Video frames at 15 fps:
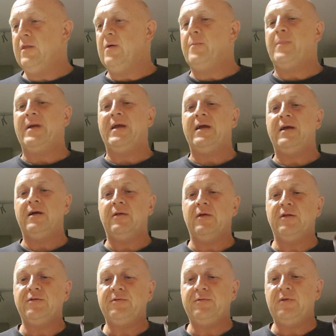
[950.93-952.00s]
beer
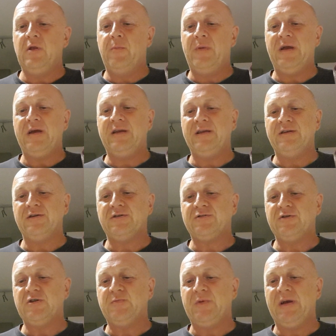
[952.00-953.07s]

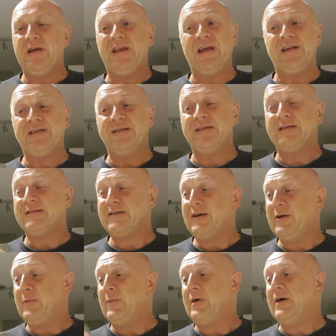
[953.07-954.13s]
industry is being hit in the
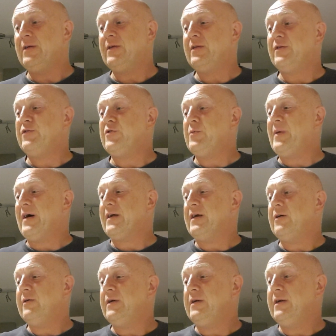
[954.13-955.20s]
same way that the
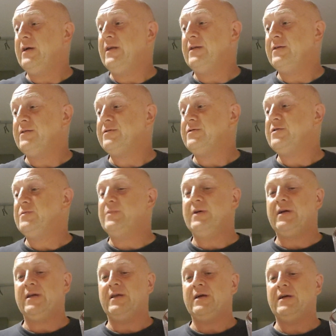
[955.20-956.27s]
tobacco industry is
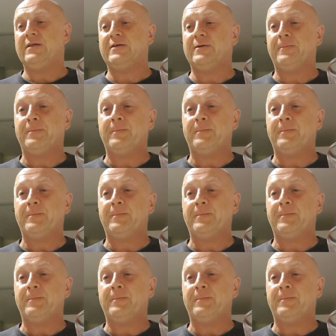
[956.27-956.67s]
being hit